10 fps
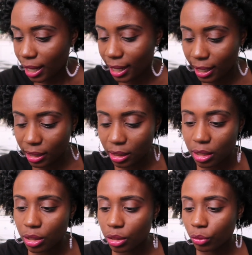And
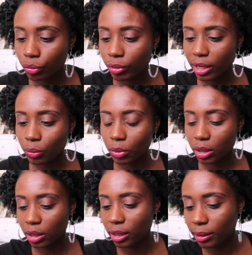the red
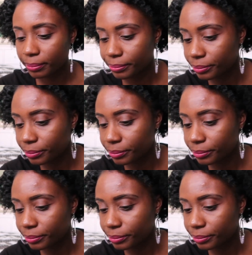one,